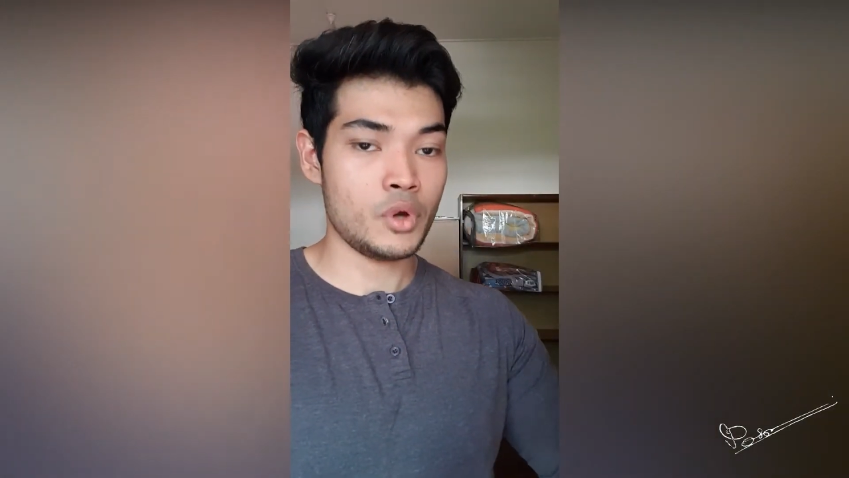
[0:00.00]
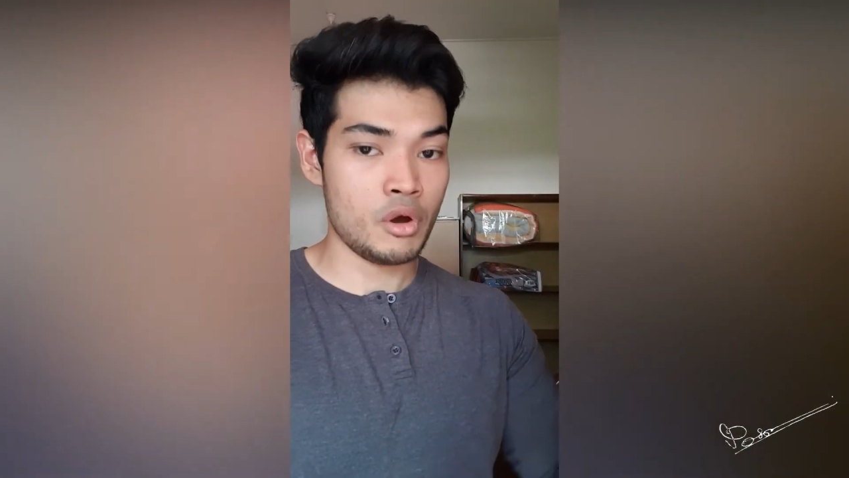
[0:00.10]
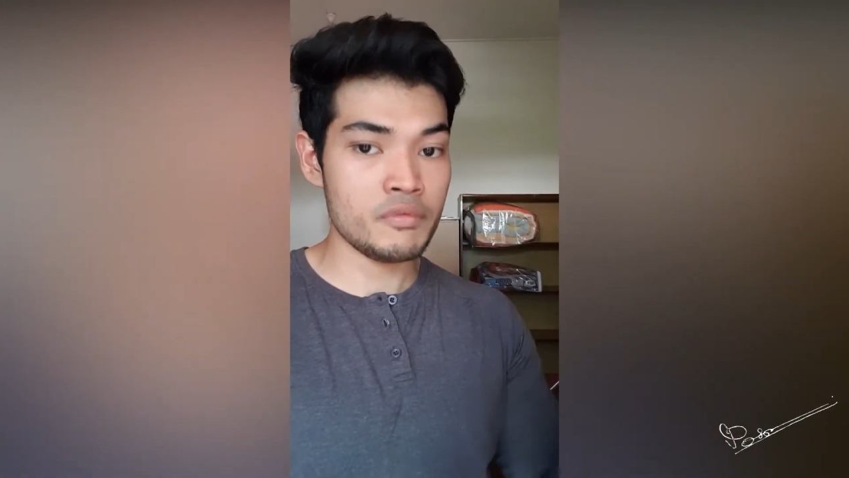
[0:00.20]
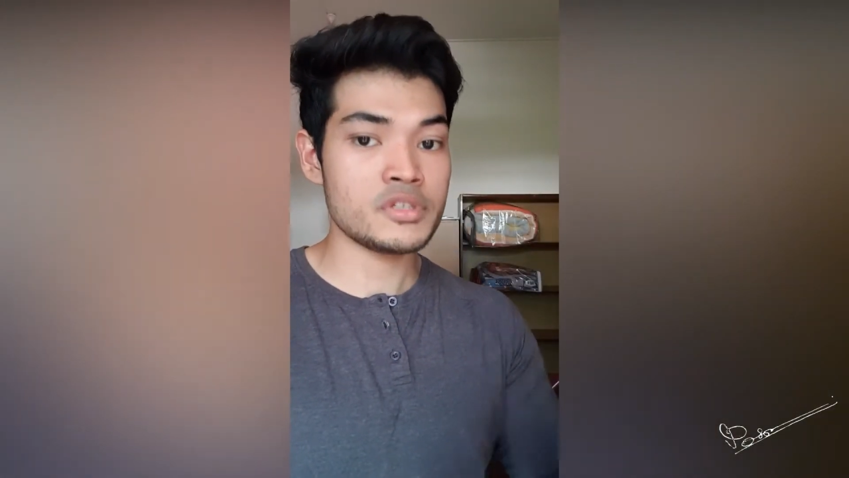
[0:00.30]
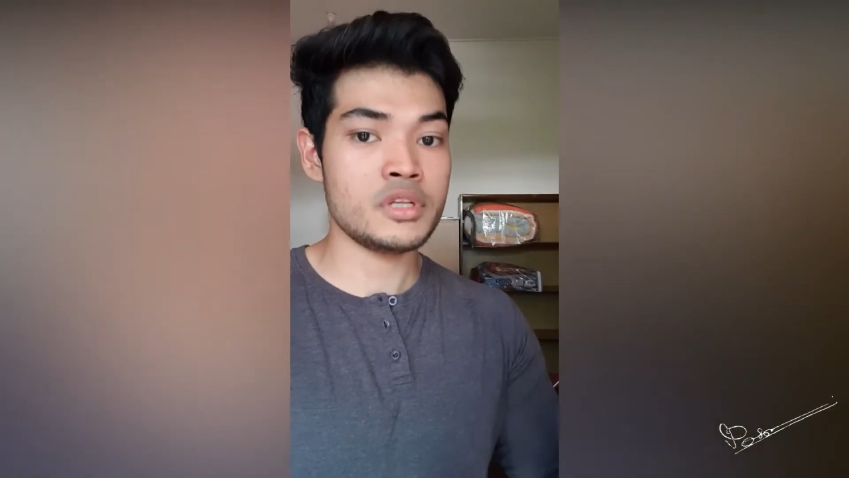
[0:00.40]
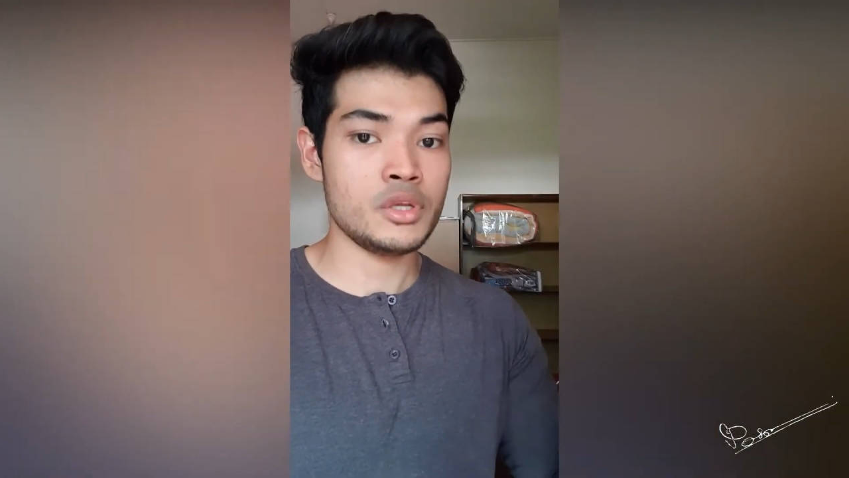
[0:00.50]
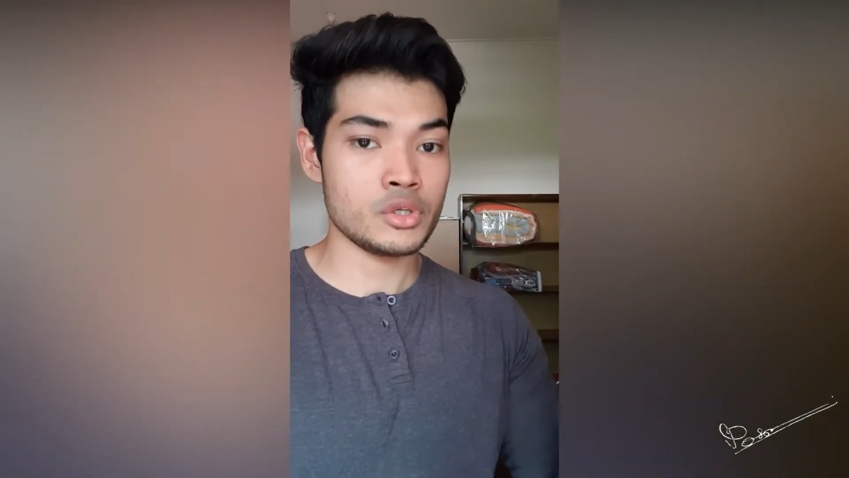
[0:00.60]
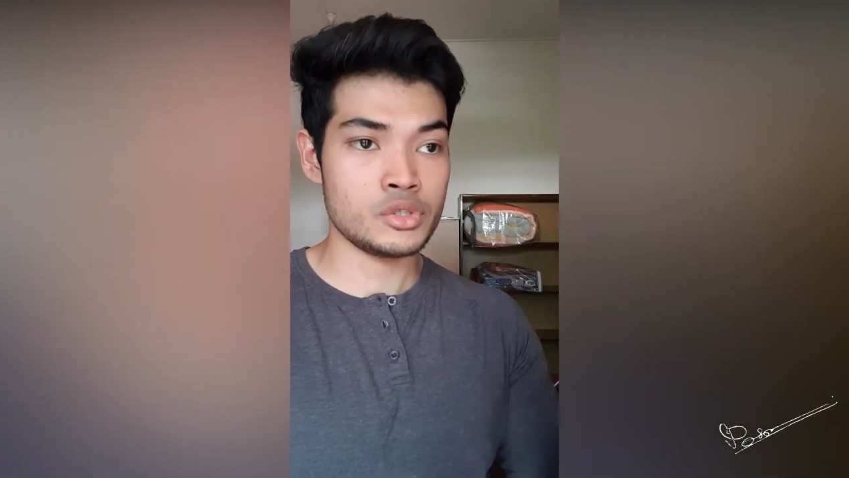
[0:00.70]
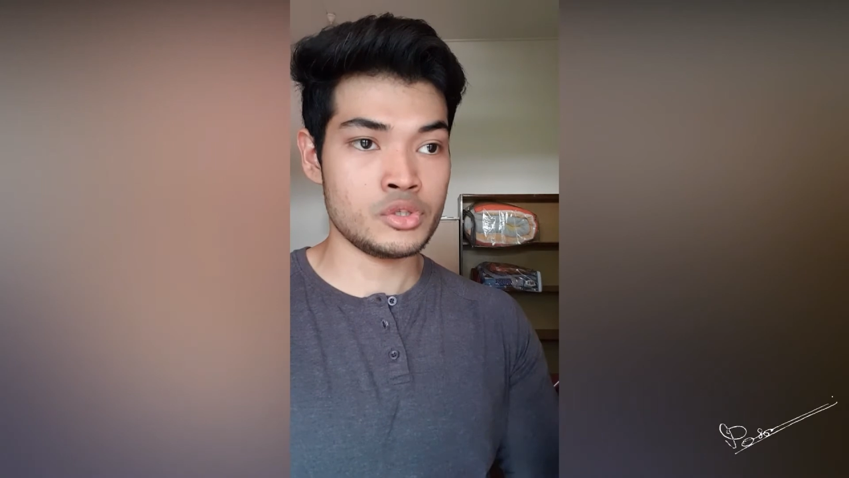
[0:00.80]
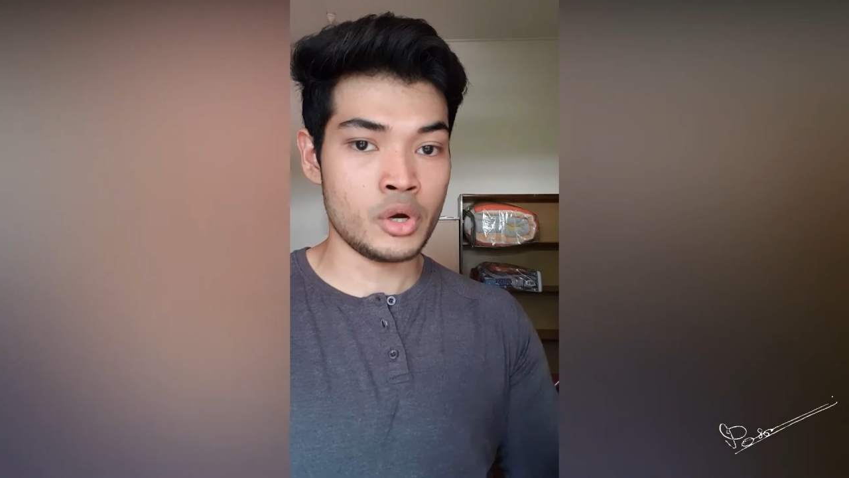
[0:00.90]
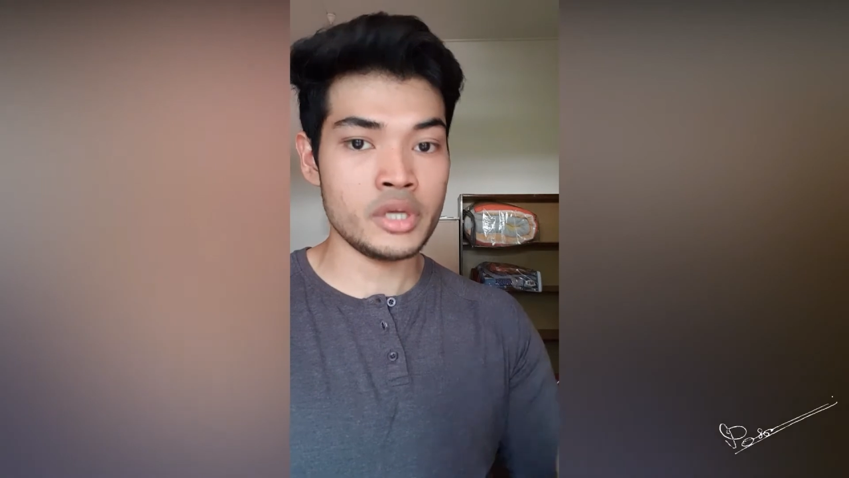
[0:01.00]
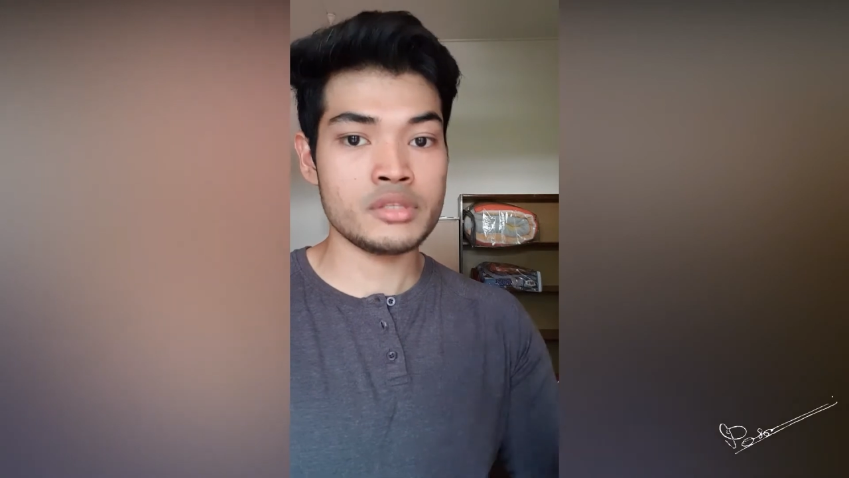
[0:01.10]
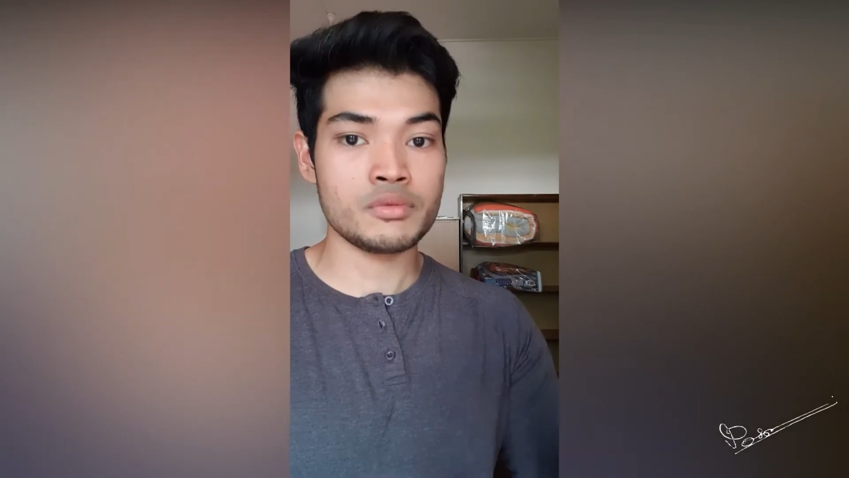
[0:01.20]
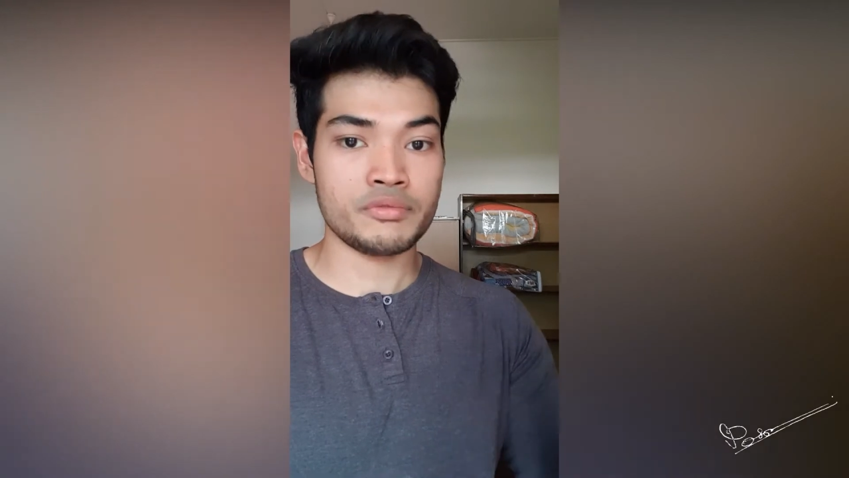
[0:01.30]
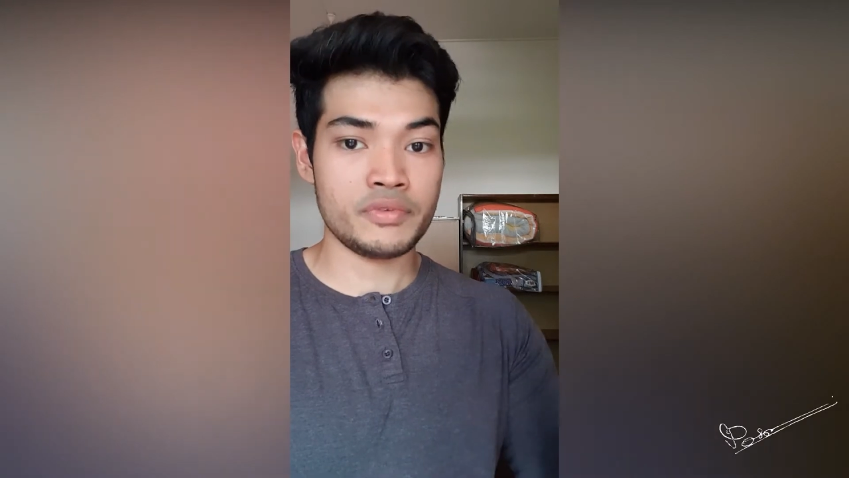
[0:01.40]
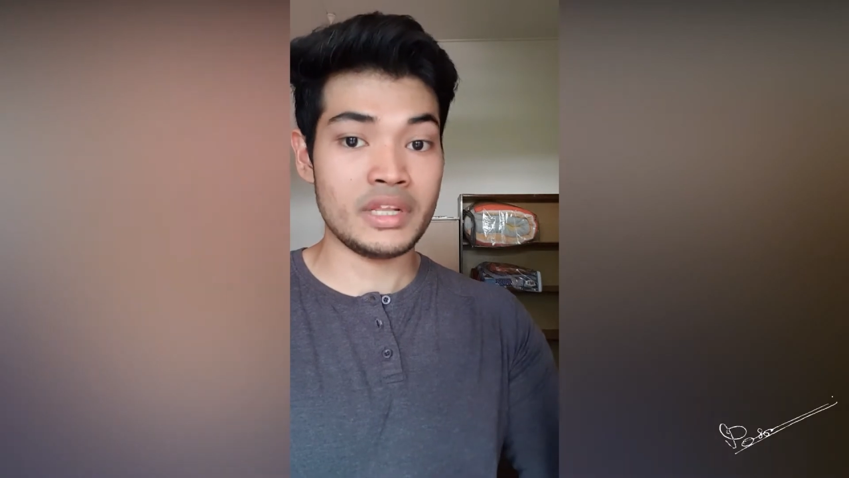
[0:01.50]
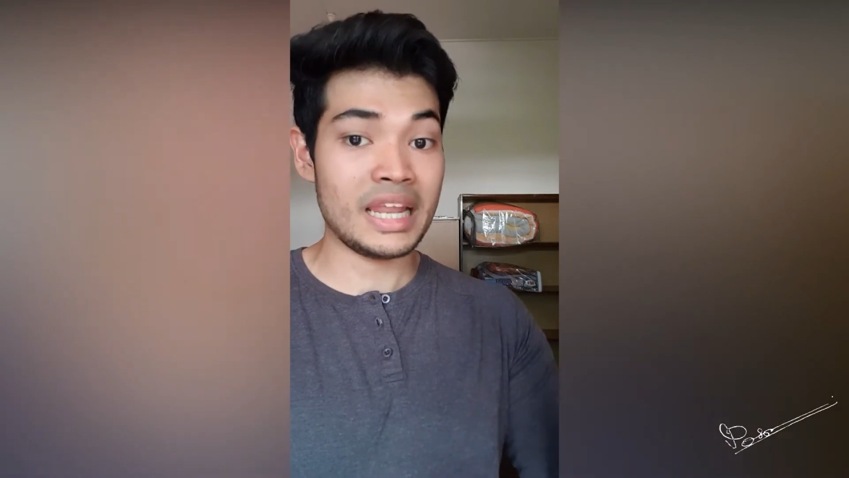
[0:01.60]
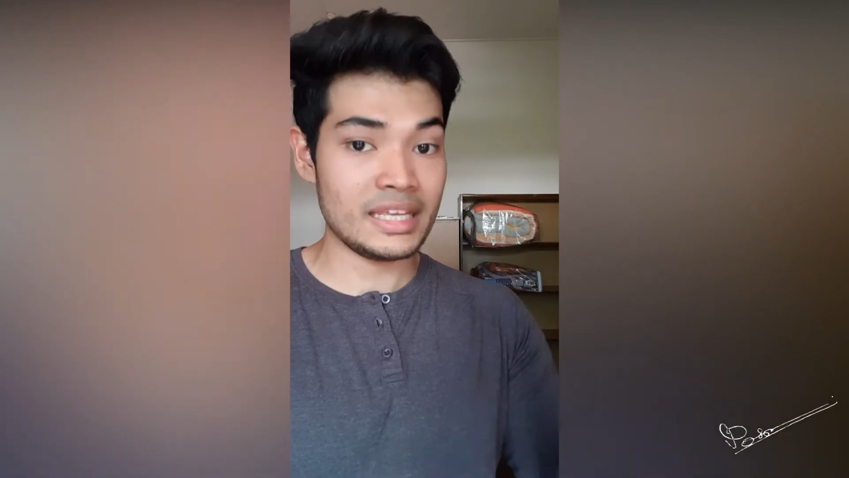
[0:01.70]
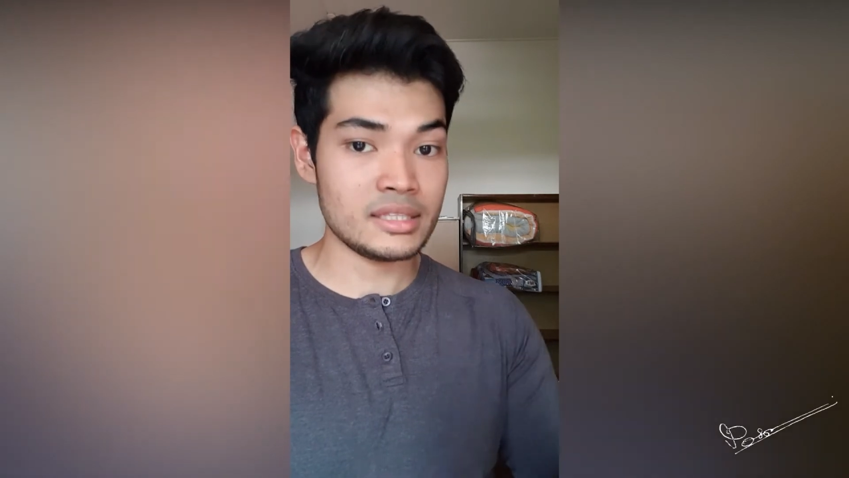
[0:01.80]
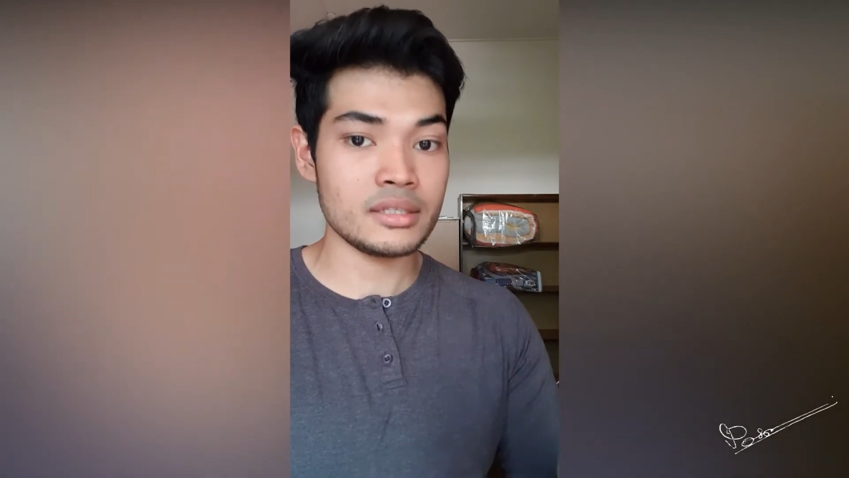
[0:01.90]
obviously your joints will feel
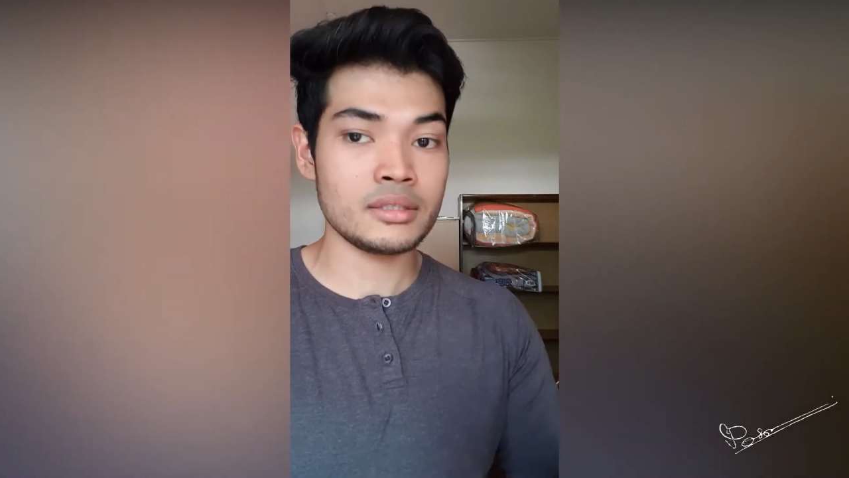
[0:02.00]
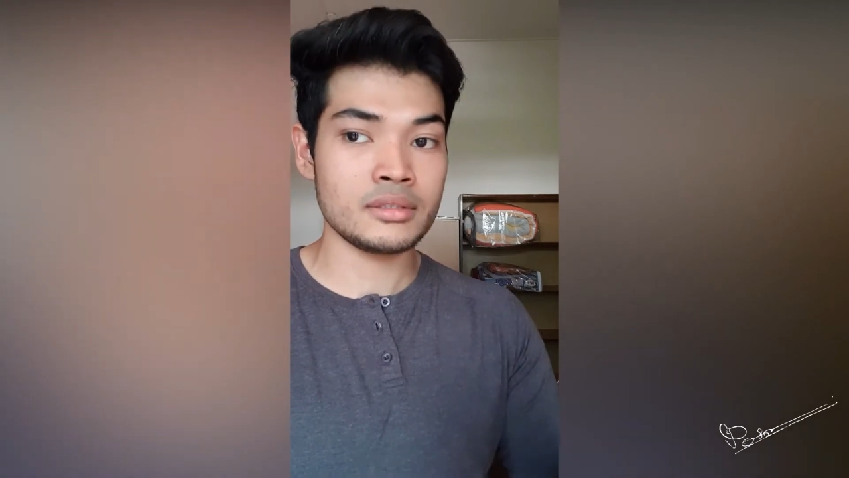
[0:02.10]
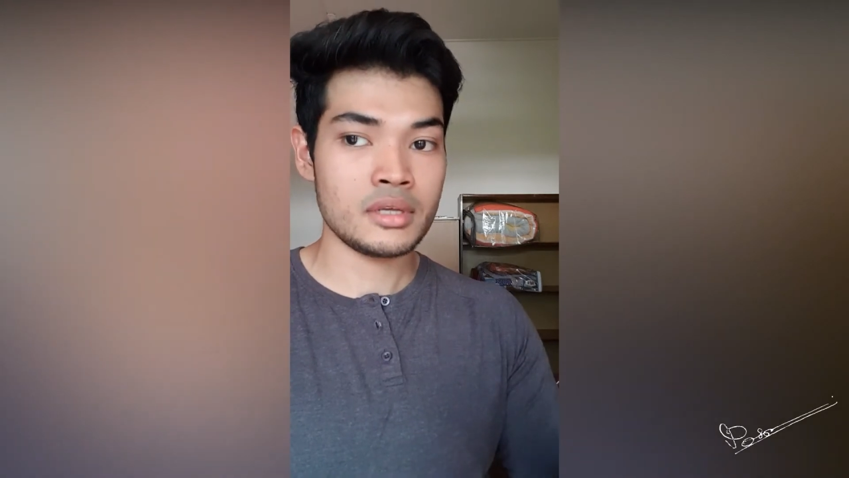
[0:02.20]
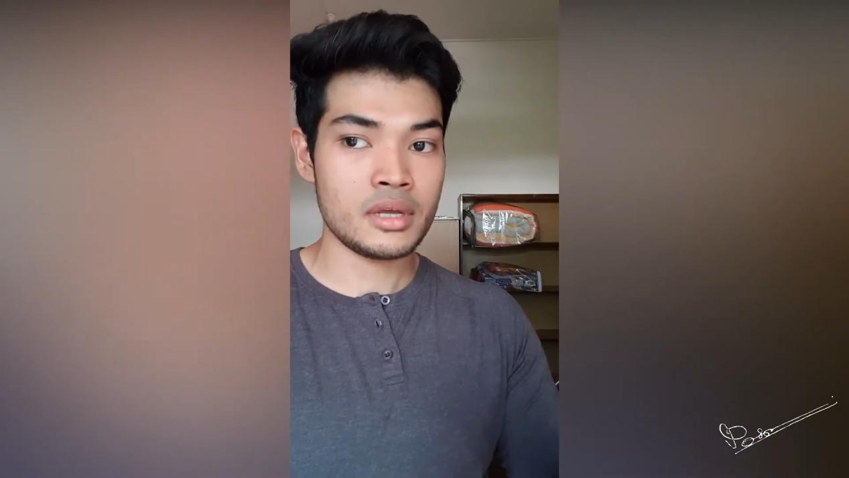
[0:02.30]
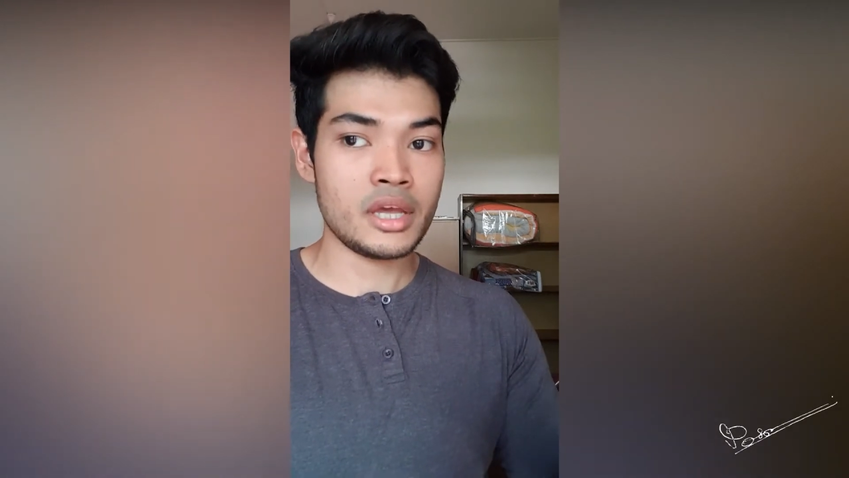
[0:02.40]
lighter